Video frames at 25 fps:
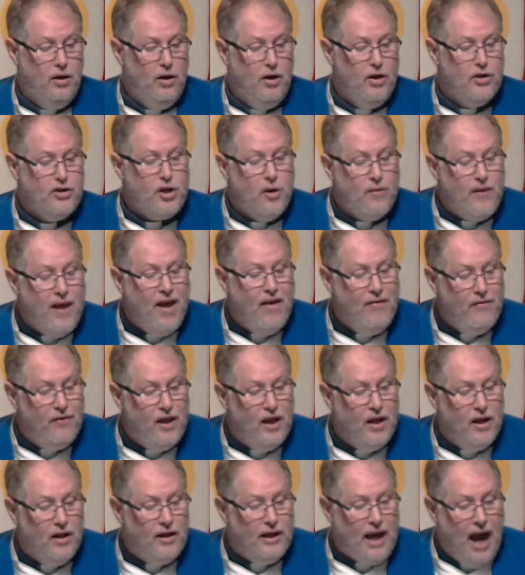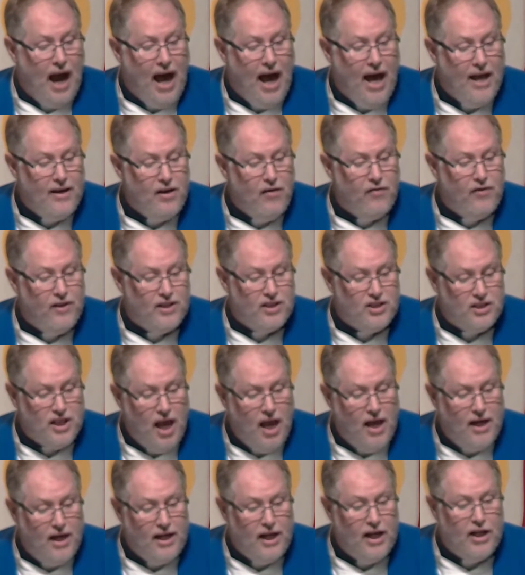So that the God, the
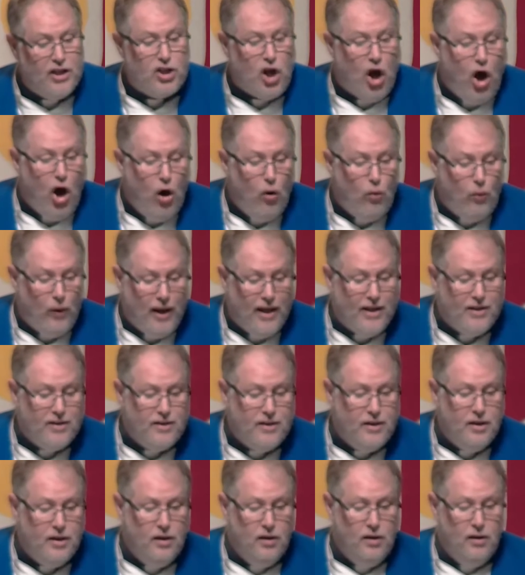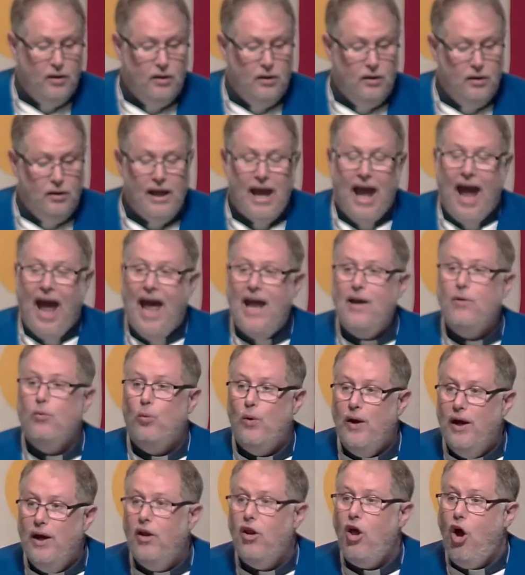Son, is always and
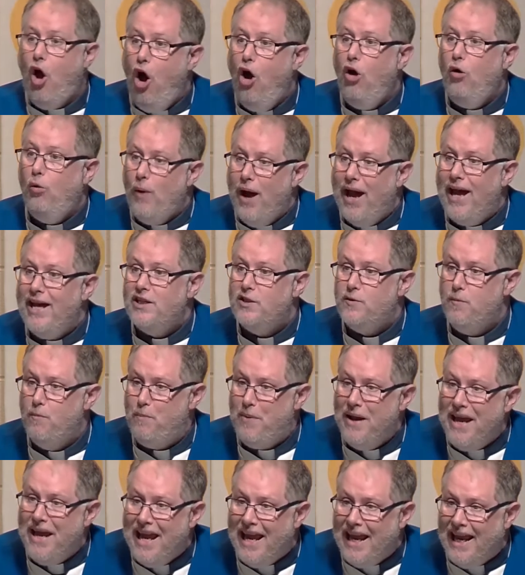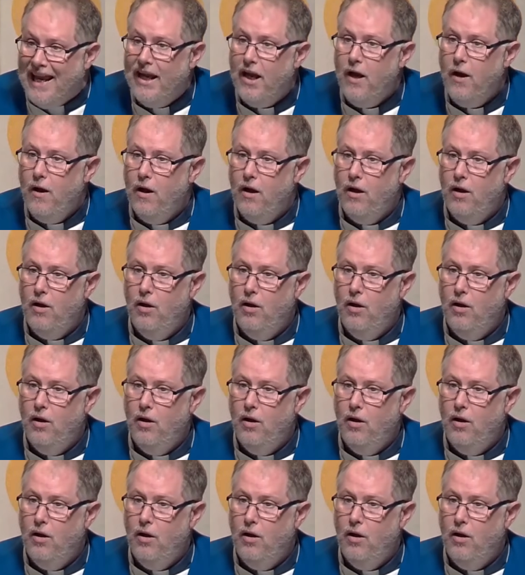will always be